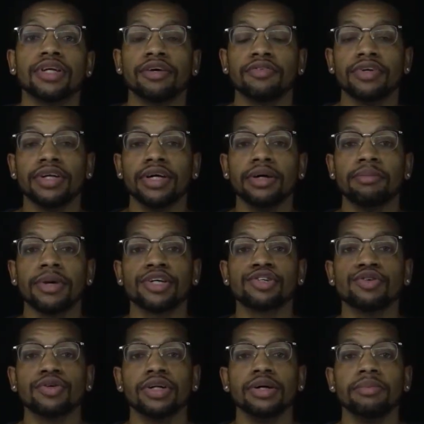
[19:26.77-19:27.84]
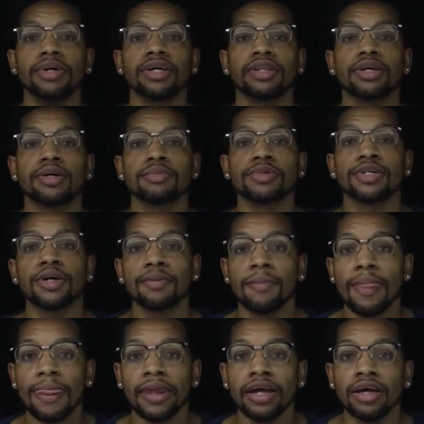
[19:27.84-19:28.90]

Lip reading: If it did, make sure you leave me a thumbs up.